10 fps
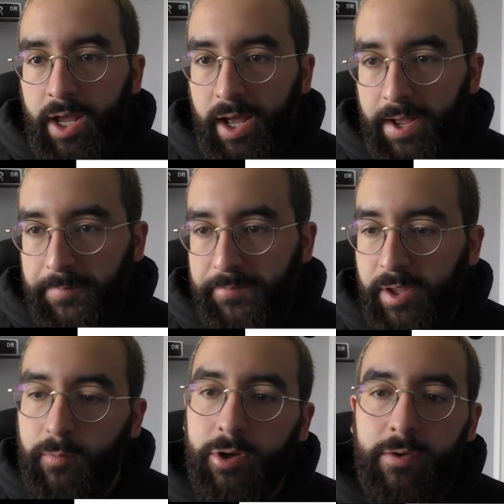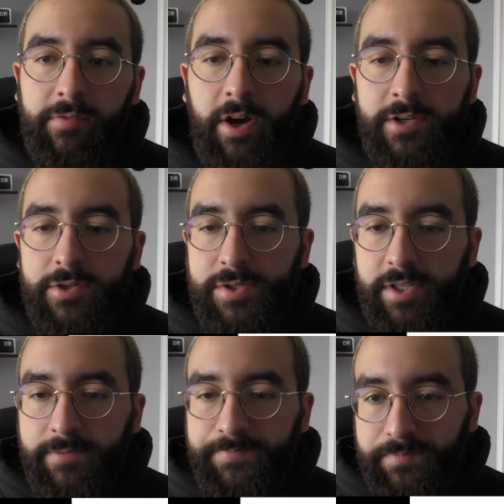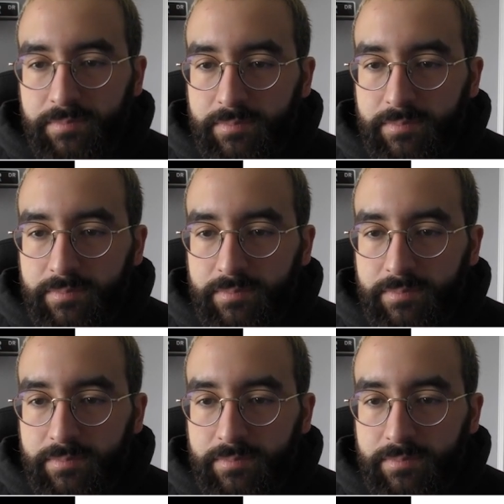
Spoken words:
And what you'll find interesting